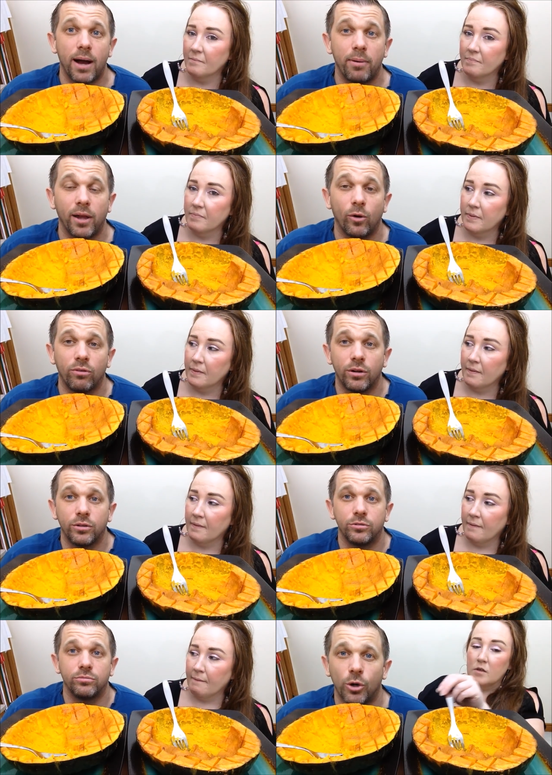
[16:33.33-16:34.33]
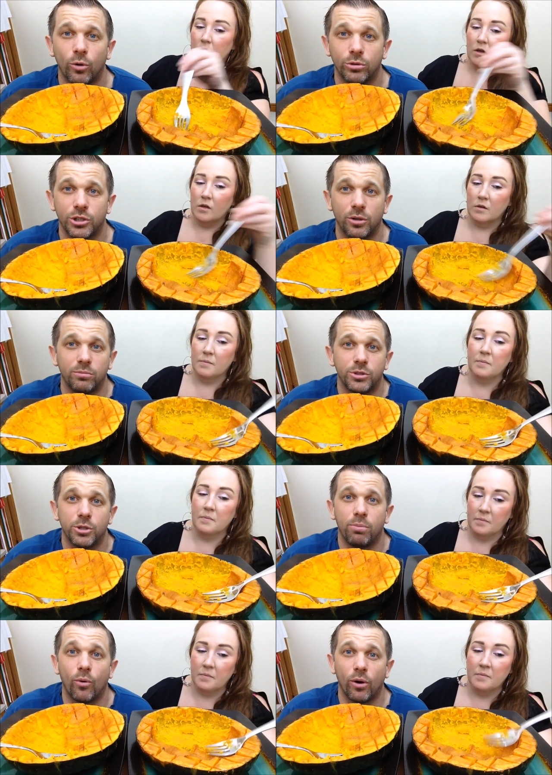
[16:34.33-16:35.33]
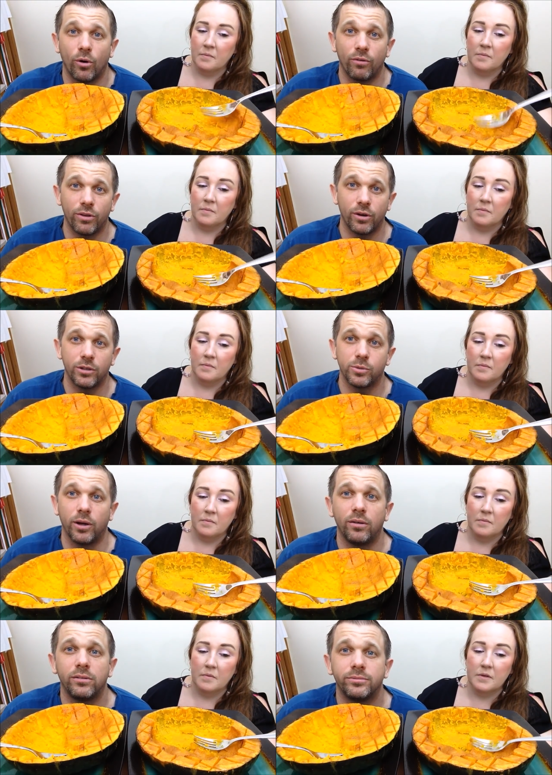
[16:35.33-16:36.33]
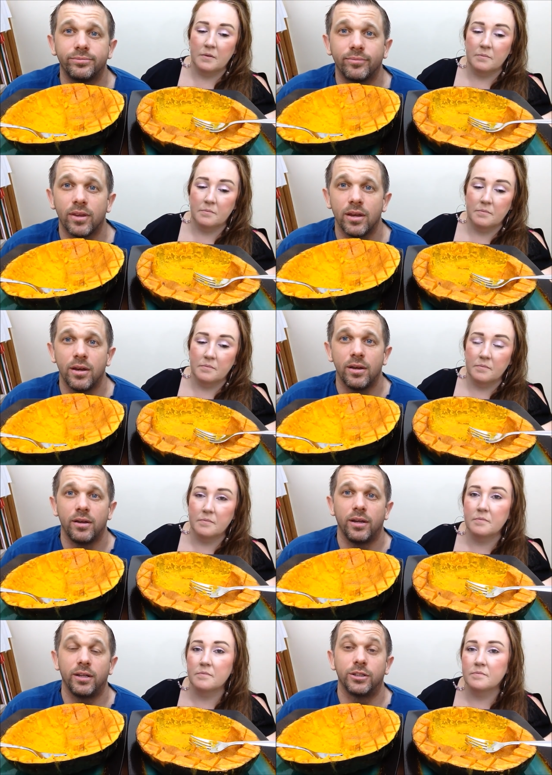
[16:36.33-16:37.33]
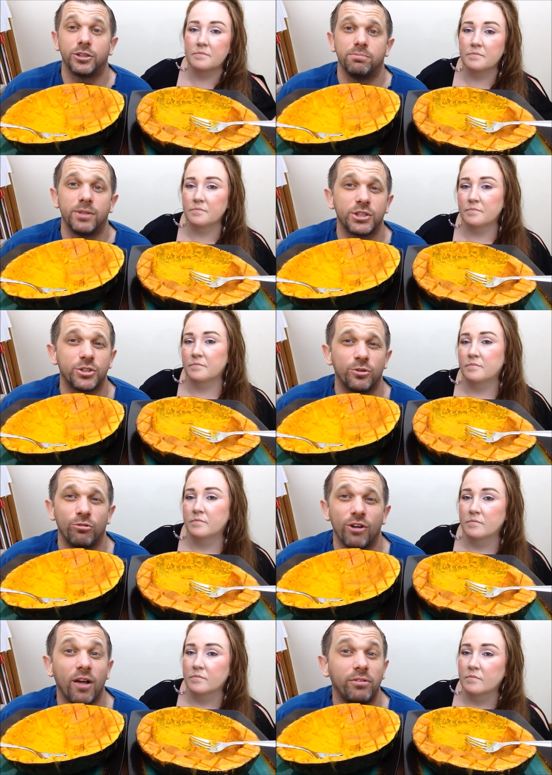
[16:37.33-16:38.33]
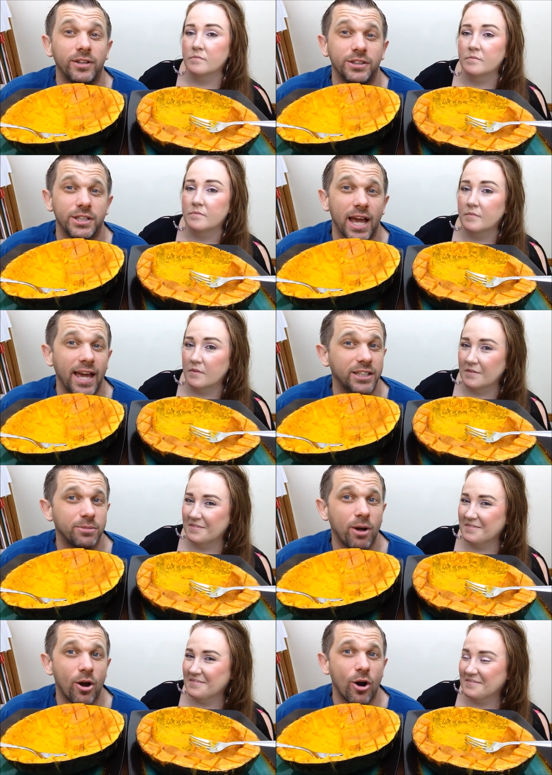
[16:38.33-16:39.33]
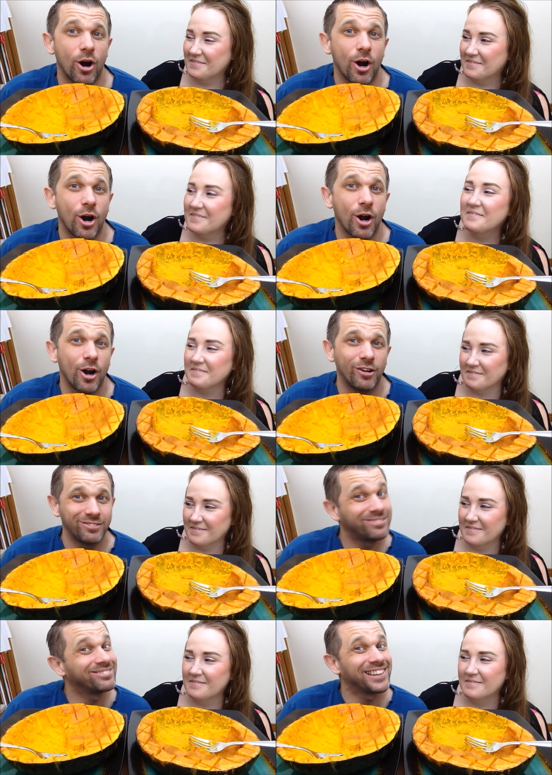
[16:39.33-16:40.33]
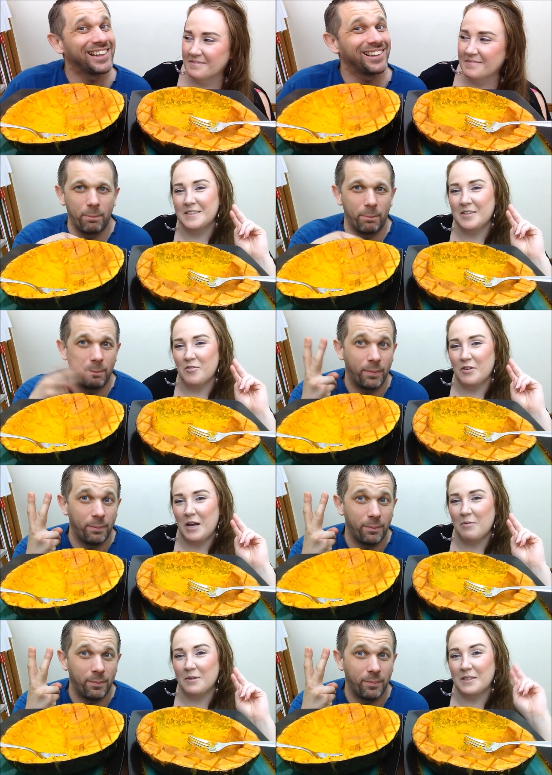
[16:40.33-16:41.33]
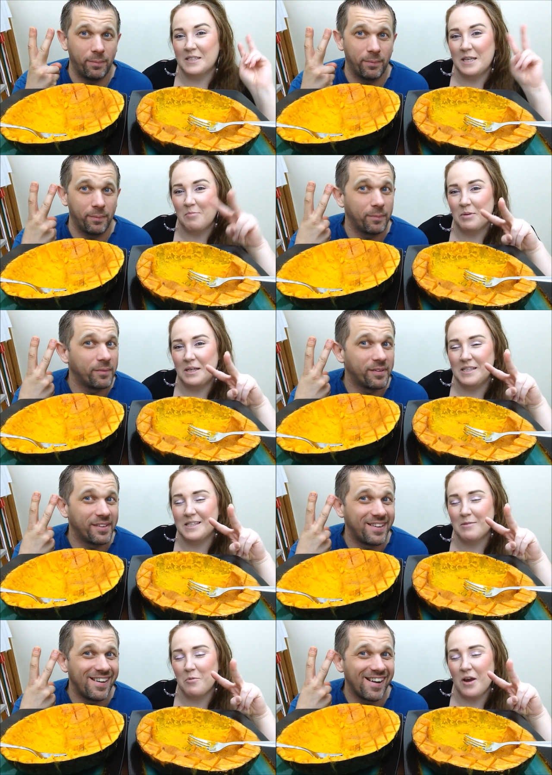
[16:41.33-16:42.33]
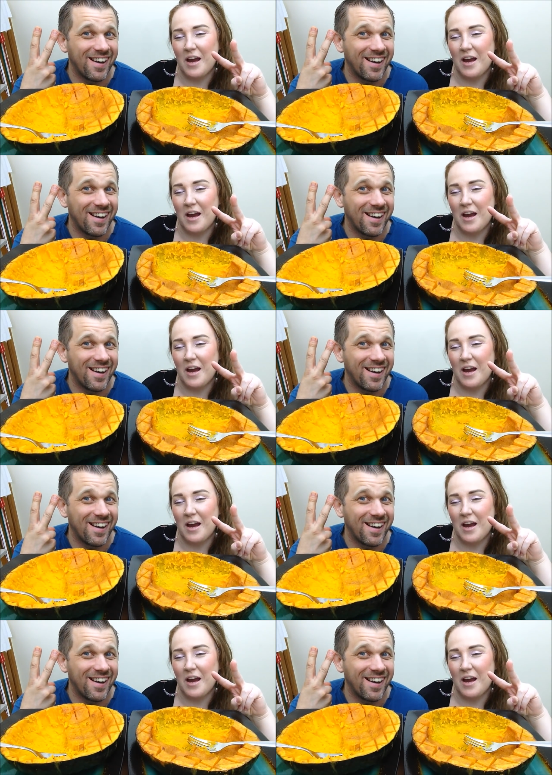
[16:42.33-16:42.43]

Speaker 1: pop on over and show some support over there as well.
Speaker 2: Yep.
Speaker 1: It is Mr. Ralphie's ASMR.
Speaker 2: So for now, we're going to say peace. We're